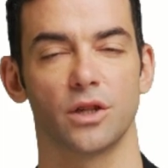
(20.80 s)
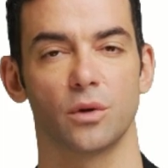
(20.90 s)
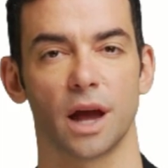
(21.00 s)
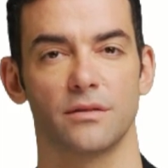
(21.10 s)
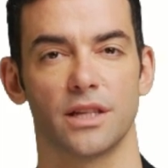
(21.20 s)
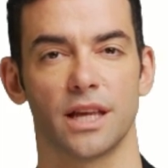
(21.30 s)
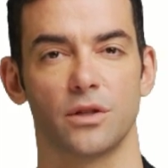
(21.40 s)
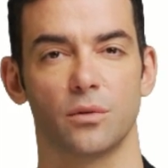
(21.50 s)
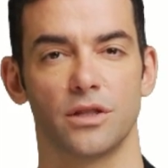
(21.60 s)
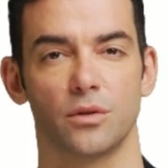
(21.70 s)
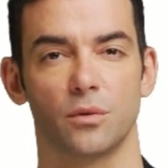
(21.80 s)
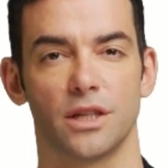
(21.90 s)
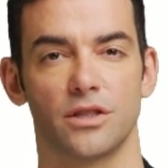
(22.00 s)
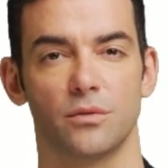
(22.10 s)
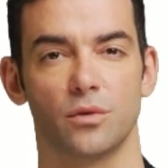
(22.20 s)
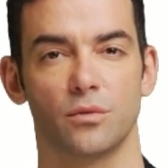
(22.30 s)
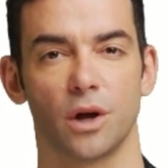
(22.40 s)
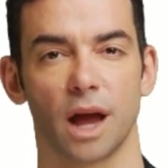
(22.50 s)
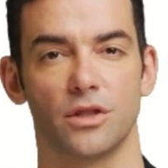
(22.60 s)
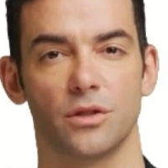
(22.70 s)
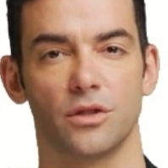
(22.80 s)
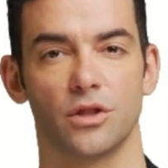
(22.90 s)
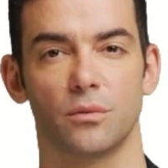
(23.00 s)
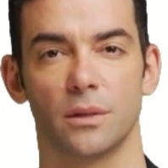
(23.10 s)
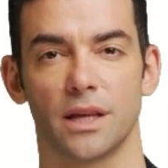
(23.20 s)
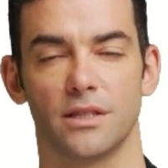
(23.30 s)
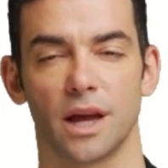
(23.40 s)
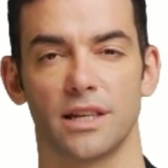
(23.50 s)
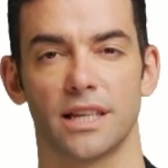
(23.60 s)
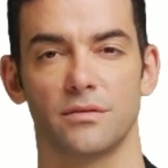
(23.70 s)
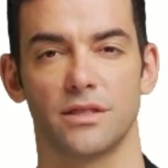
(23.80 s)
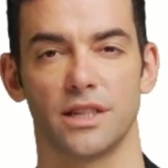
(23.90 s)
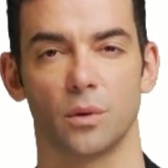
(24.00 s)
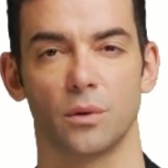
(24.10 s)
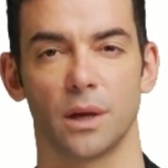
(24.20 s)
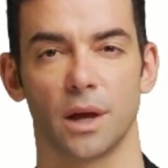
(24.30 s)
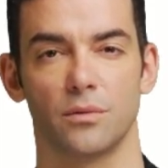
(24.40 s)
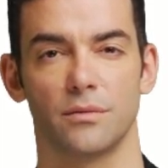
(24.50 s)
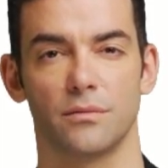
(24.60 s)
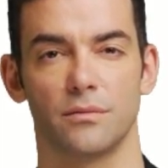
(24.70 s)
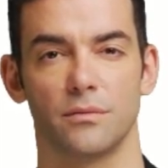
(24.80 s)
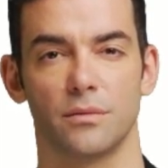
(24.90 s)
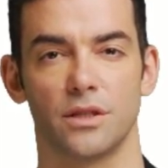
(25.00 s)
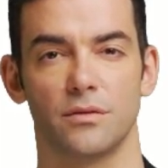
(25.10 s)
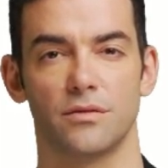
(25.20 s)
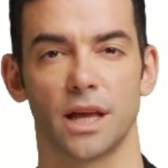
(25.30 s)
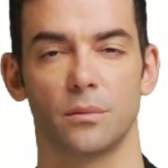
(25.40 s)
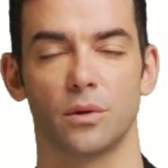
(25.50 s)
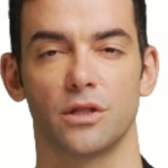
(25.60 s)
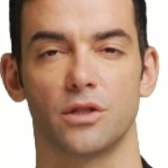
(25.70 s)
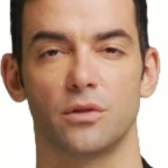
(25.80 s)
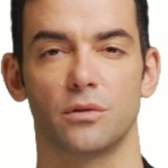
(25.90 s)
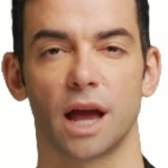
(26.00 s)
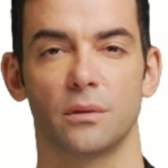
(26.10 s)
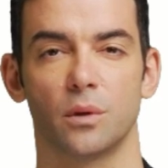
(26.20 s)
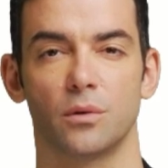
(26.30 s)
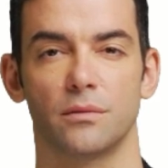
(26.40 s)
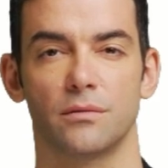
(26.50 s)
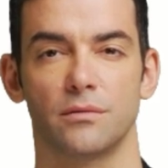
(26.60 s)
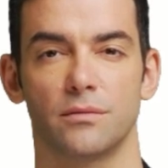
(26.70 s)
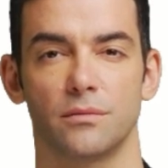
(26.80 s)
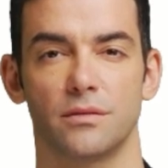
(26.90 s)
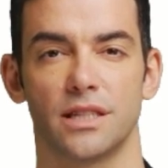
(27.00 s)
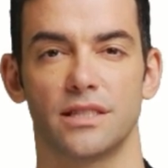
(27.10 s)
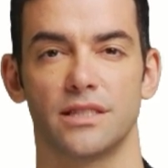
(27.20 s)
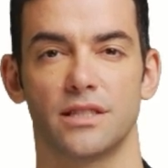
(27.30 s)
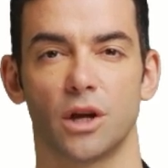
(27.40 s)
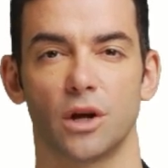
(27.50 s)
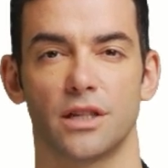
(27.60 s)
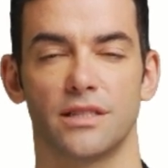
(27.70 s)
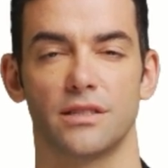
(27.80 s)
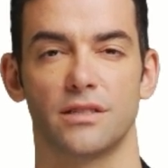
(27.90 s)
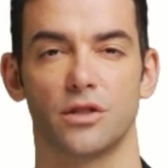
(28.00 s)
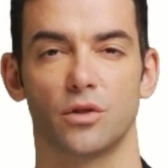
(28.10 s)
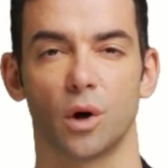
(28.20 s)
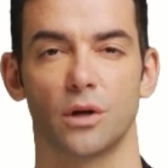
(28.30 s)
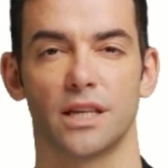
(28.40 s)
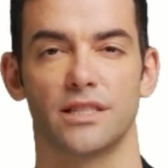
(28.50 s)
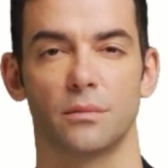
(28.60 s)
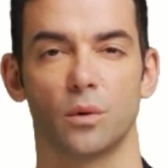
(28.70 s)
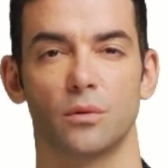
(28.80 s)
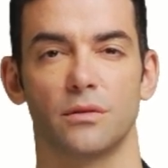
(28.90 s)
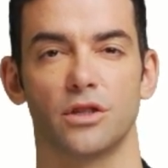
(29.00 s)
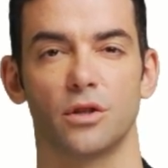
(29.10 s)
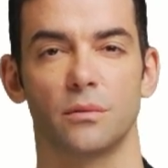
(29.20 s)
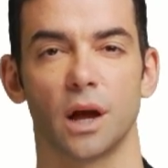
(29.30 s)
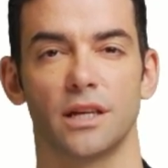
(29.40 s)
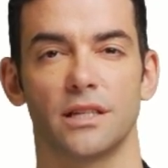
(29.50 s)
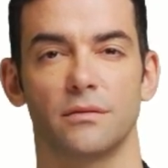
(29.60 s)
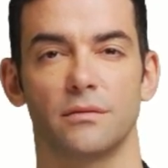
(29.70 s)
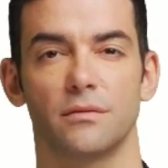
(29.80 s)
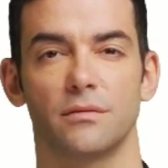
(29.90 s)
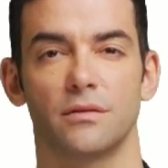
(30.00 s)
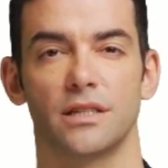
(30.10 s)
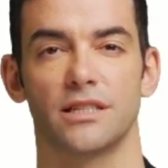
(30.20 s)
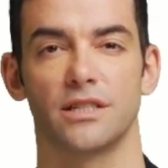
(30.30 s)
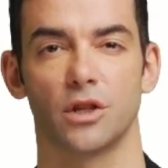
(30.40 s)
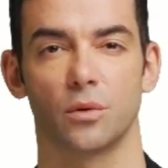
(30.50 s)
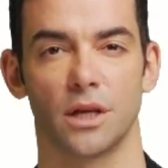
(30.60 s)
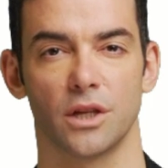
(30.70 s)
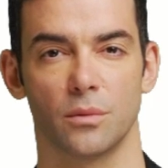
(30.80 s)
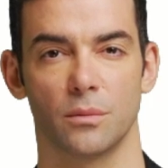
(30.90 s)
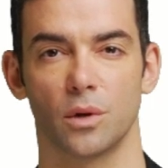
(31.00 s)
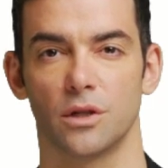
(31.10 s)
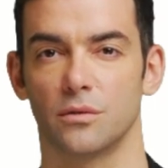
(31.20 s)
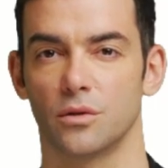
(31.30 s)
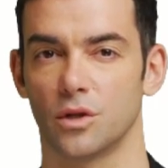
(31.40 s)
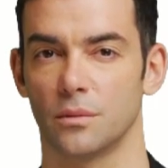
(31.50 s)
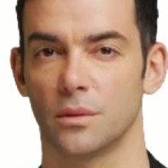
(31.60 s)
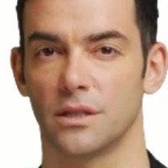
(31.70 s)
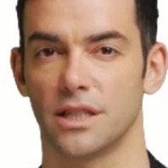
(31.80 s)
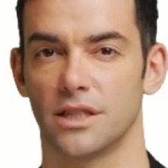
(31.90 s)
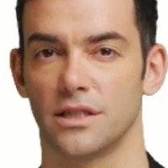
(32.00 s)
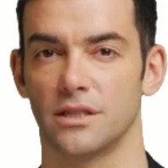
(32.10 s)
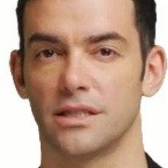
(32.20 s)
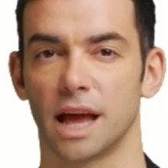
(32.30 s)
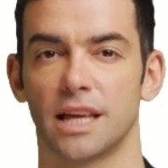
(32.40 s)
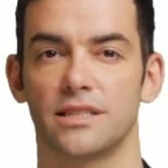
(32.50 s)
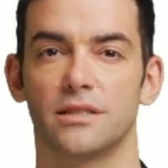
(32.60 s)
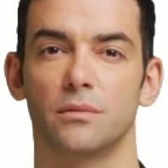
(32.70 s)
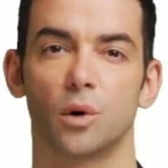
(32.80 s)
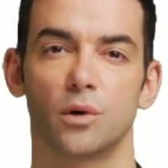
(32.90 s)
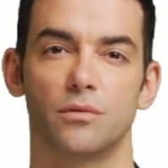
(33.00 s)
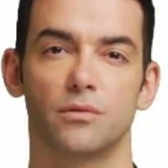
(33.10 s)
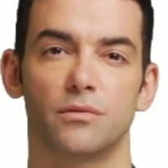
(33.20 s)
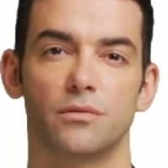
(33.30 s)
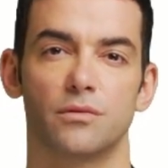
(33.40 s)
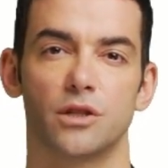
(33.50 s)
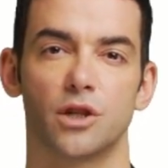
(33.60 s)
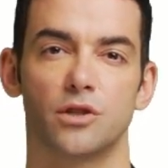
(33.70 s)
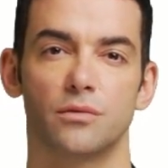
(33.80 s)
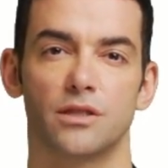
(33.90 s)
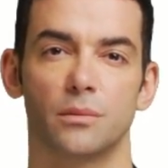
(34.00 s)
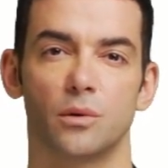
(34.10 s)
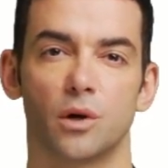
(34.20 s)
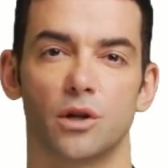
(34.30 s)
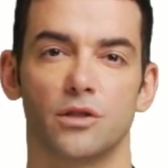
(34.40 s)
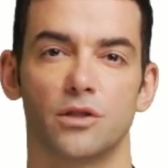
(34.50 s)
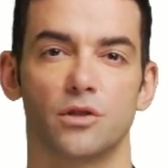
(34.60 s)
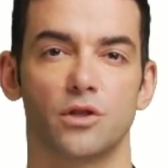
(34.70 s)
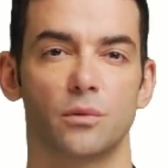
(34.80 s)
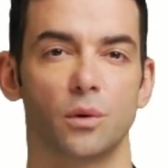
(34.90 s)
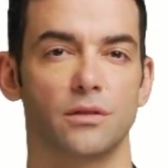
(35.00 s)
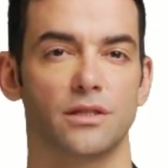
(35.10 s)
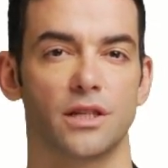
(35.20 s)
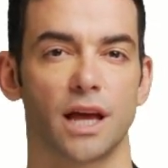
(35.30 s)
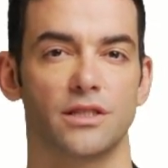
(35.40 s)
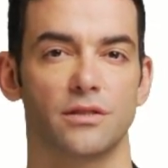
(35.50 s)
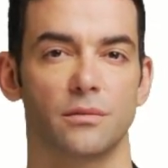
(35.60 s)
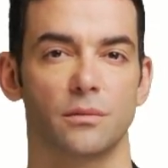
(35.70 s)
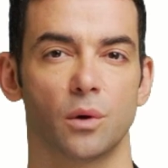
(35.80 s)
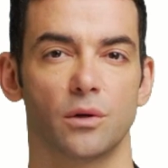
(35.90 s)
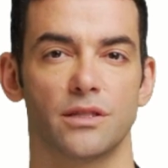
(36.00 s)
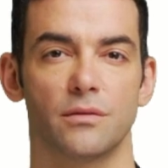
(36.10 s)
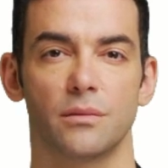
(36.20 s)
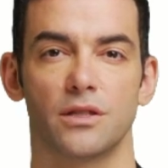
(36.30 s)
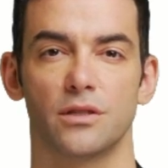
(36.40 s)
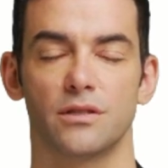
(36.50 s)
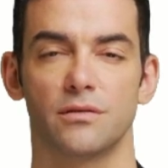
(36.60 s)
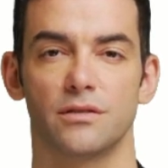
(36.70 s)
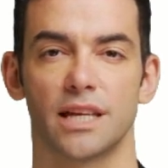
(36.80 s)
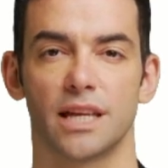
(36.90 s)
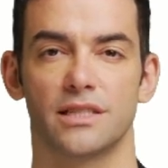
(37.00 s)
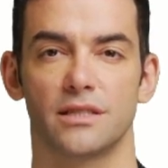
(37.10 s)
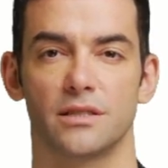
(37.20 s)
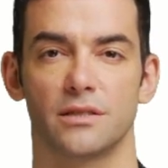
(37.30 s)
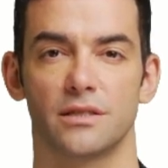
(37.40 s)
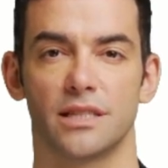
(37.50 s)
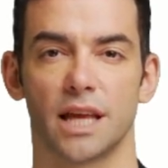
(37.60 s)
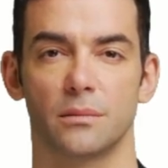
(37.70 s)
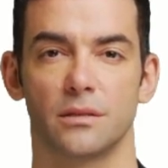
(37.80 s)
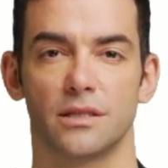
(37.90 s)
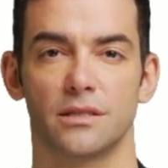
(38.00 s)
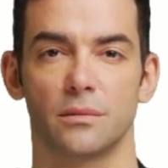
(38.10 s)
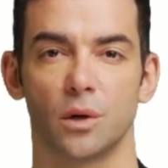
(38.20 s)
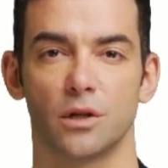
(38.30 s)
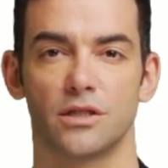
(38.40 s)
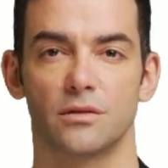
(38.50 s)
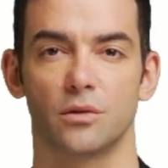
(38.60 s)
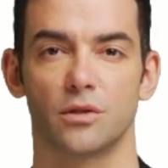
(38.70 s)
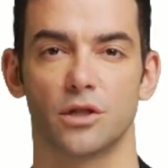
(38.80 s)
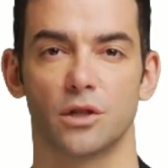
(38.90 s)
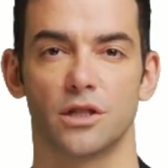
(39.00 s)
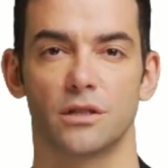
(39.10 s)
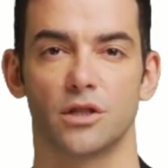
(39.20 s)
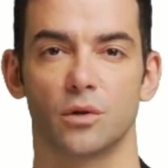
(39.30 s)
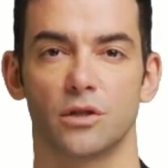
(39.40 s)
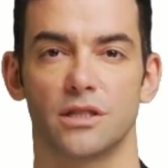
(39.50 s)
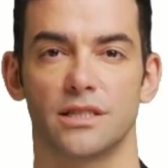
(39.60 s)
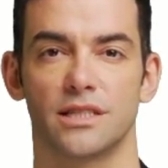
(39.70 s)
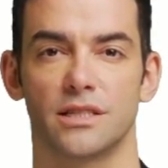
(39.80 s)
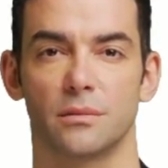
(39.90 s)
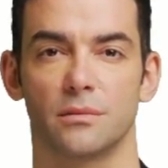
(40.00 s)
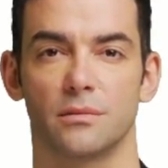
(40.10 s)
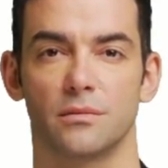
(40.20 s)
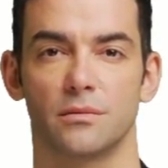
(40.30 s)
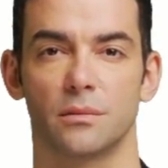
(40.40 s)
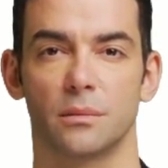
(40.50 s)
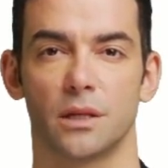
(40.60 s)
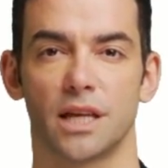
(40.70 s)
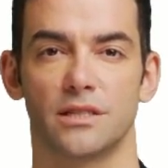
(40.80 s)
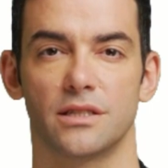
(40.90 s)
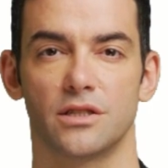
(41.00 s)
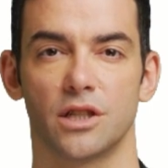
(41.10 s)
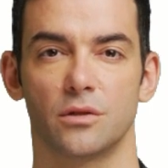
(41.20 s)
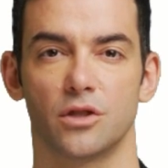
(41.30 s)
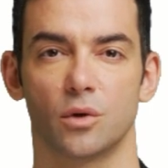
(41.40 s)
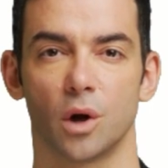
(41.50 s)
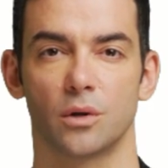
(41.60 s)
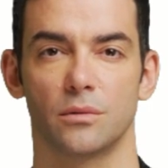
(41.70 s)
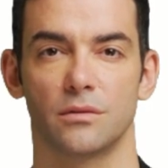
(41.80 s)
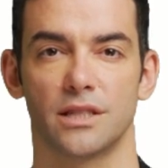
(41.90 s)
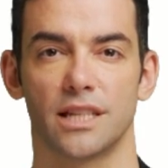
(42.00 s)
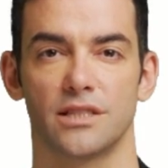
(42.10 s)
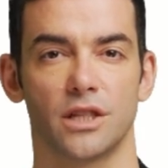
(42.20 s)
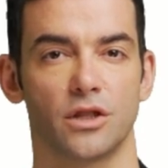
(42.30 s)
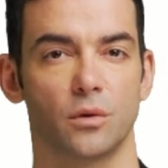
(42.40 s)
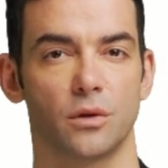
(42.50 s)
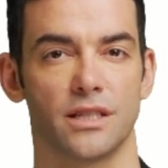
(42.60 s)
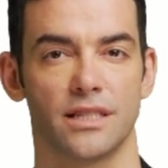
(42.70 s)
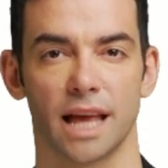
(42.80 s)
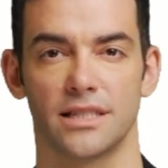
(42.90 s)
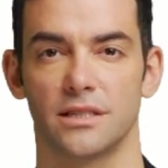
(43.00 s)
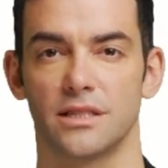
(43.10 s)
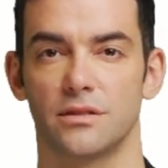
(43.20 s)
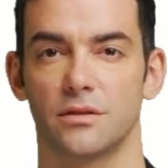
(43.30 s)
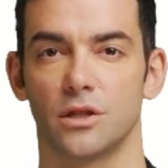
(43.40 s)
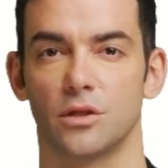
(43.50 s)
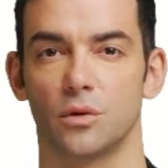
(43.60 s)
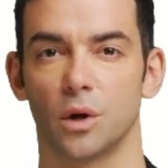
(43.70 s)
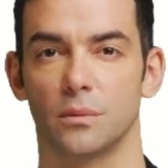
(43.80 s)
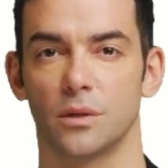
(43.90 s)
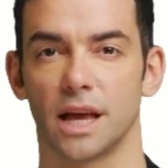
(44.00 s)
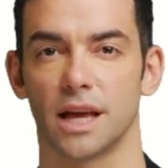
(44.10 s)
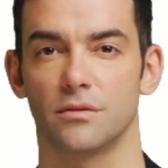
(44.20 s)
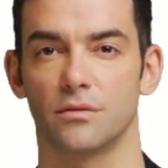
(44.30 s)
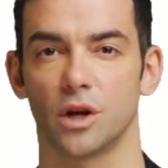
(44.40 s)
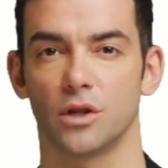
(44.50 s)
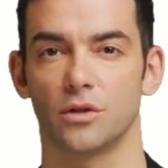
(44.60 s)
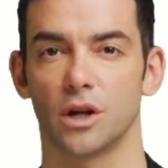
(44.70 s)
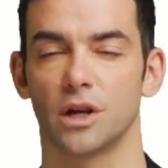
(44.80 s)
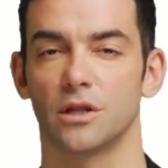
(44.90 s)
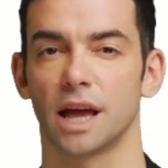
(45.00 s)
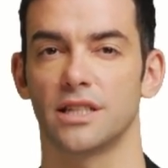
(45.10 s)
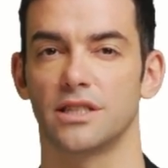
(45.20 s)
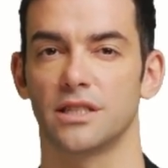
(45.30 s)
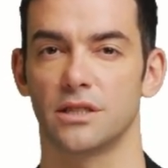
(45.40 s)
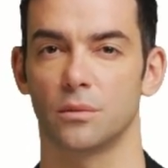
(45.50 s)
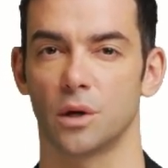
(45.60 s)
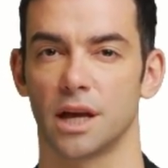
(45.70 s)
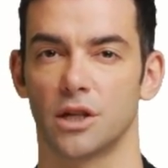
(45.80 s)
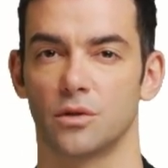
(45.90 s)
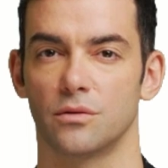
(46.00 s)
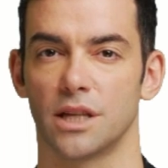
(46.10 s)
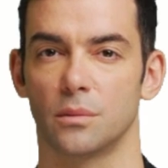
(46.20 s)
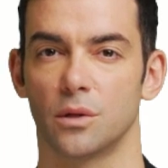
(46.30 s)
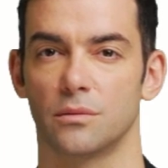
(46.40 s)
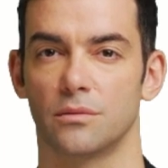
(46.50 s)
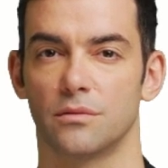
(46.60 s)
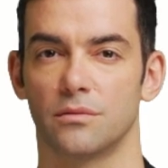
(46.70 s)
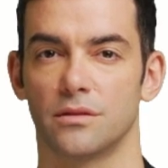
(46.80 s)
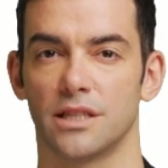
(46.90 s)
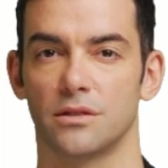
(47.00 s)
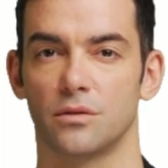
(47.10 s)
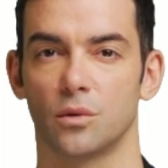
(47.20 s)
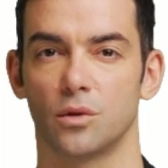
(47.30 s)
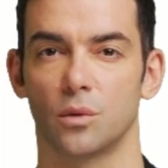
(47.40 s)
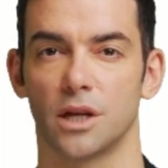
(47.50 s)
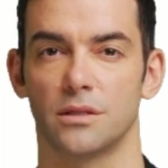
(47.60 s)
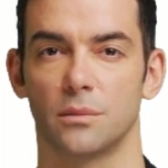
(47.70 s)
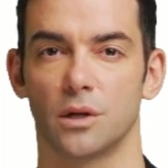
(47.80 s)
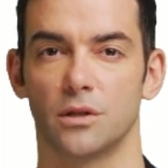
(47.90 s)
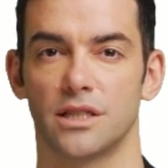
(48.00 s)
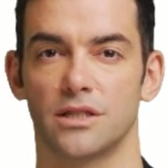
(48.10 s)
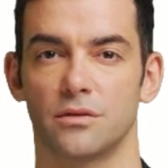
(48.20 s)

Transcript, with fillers: you have an increased risk for fractures you might not even know about. The femur is your thigh bone. It's the longest, strongest bone in your body. It's a critical part of your ability to stand and move. Your femur also supports lots of important muscles, tendons, ligaments and parts of your circulatory system. Because it's so strong, it usually takes a severe trauma like a fall or car accident to break your femur. If you do experience a